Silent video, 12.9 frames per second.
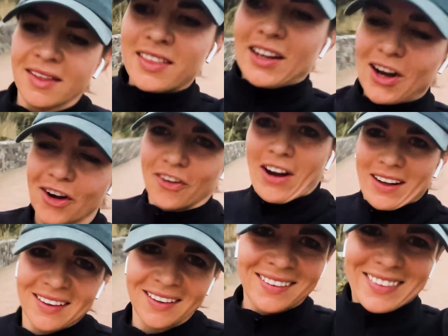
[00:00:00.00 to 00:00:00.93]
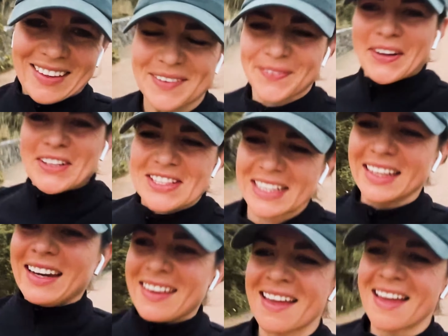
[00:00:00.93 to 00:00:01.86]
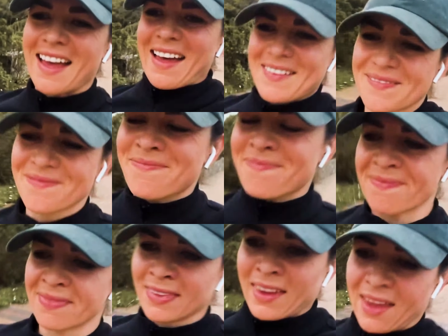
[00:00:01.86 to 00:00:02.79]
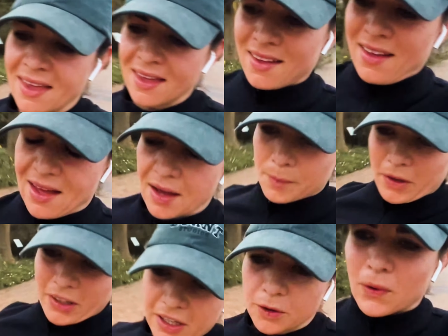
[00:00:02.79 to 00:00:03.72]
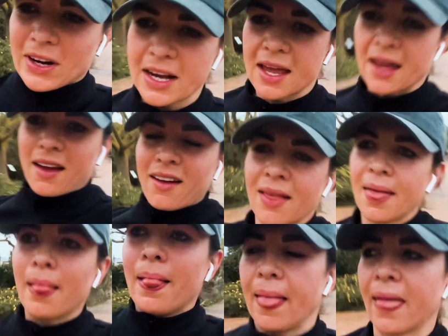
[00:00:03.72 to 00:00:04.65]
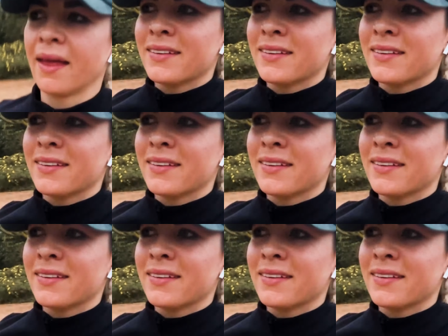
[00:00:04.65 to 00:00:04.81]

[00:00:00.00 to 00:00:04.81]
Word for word: the long run that I posted. Um, I'm on a one layer. Ugh